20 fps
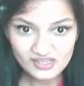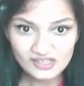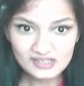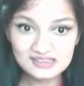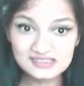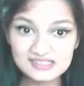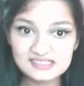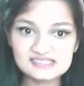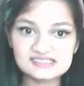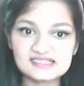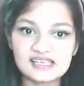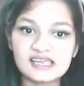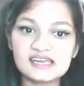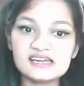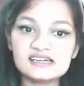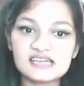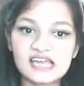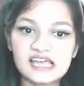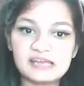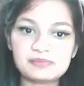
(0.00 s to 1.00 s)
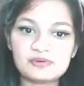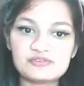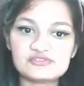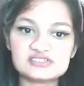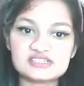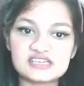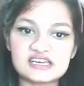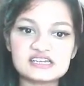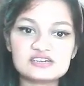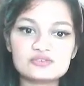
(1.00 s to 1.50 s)
The second type of
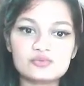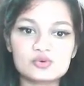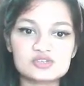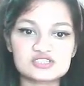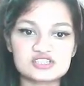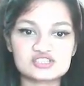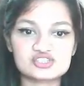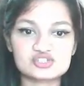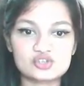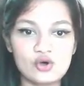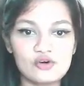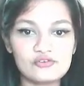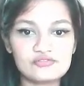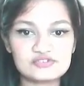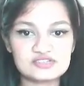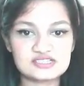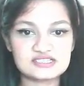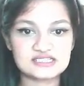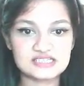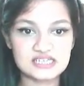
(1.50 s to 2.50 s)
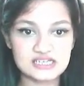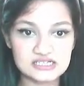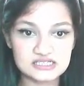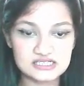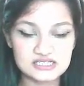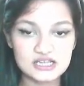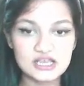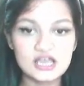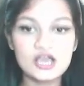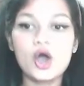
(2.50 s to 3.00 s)
state was a soft state.
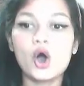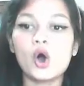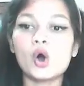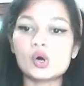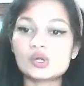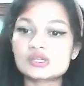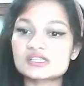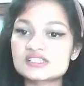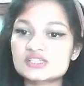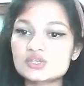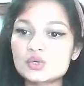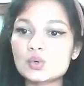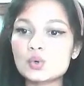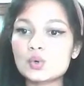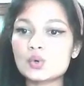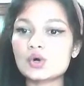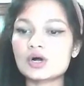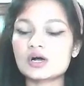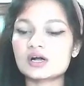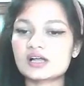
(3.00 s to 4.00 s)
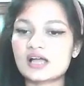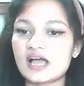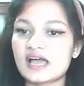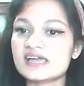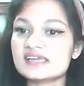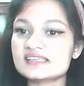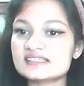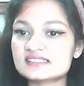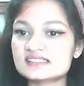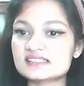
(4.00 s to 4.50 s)
Also,
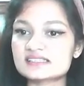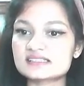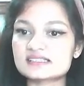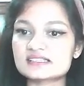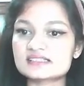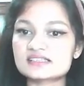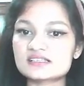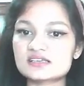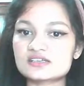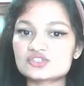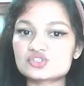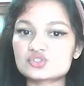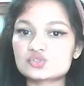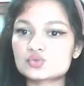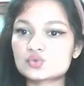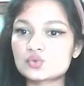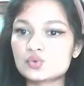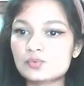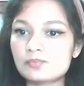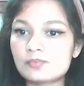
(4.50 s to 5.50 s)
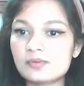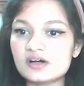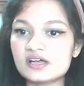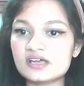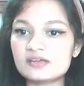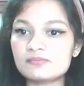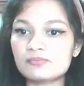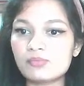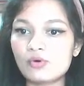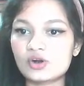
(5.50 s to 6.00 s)
guys, this is a super
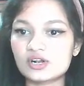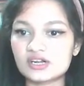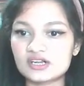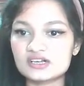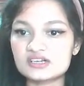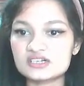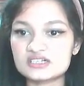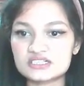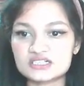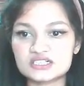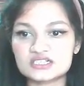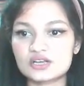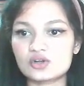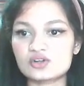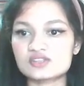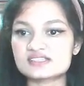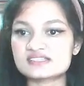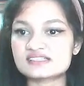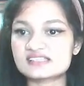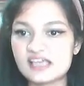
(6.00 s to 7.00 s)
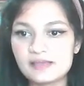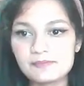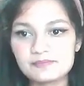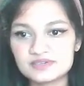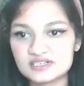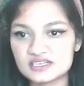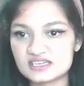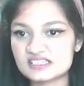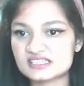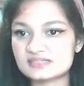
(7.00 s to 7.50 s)
important
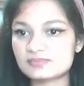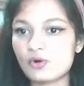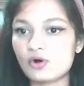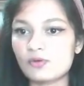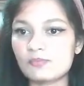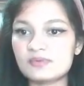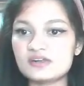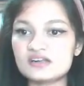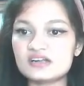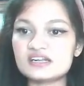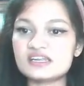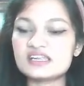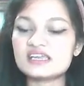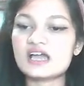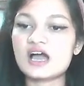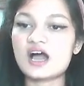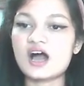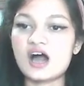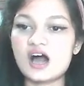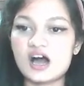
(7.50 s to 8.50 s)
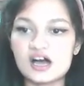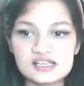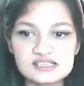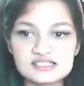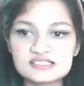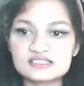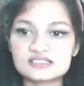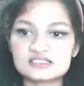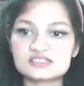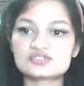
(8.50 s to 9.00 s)
concept. It's popularly
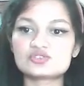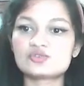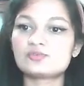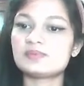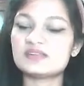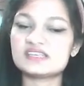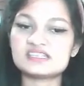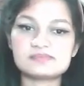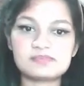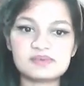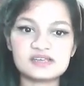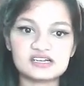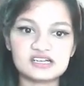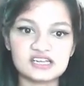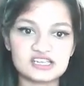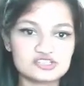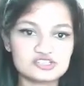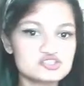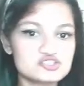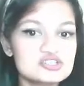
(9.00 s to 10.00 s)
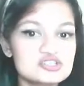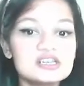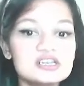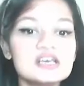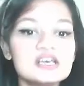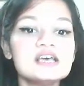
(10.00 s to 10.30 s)
asked, so please pay attention.